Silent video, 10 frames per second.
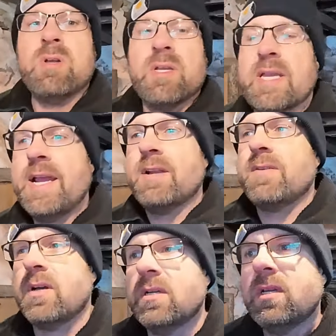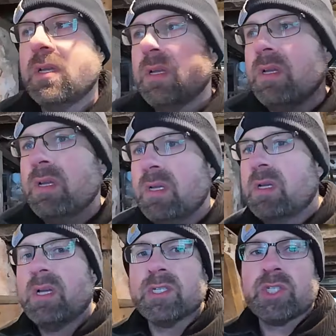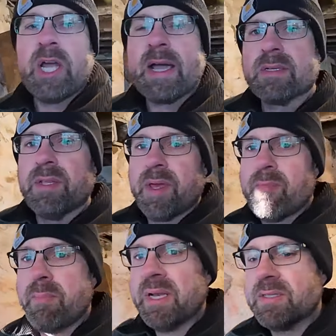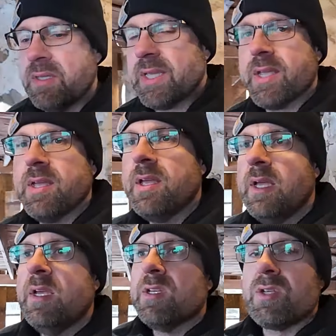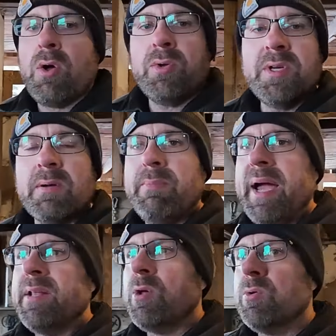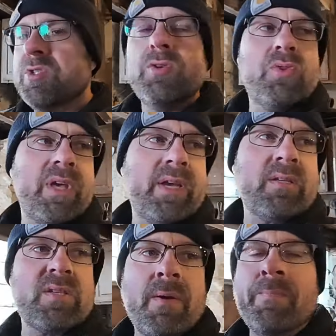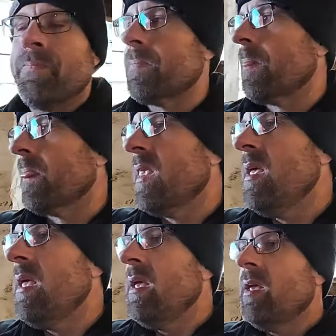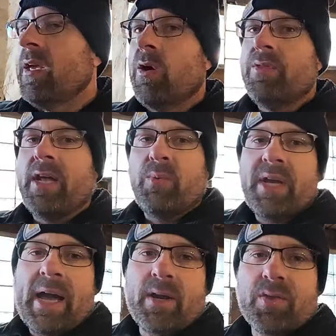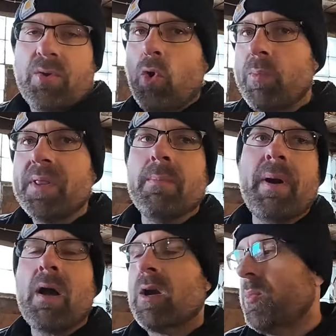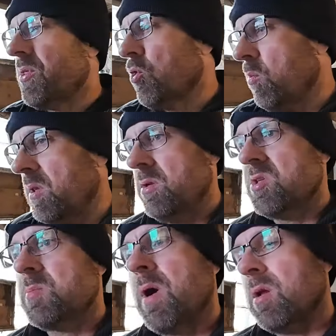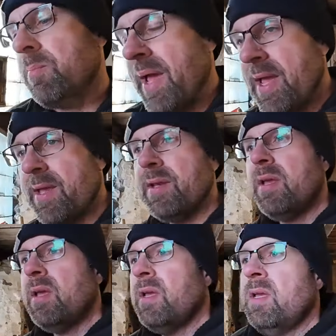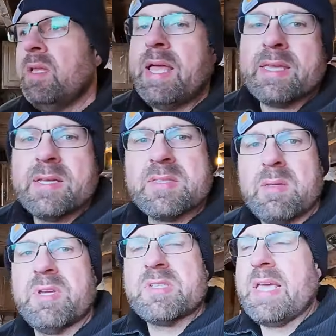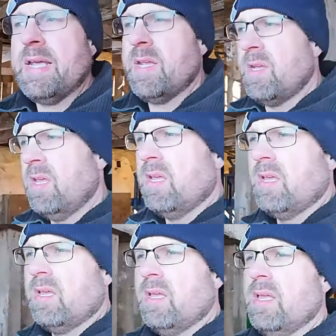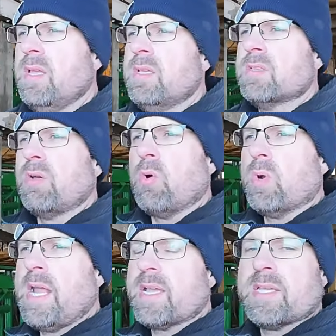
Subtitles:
kind of a shock to them mentally. So you combine those two things, you know, and then we kind of throw them in the barn. We throw them a little smaller pen. That gets them excited. So we're not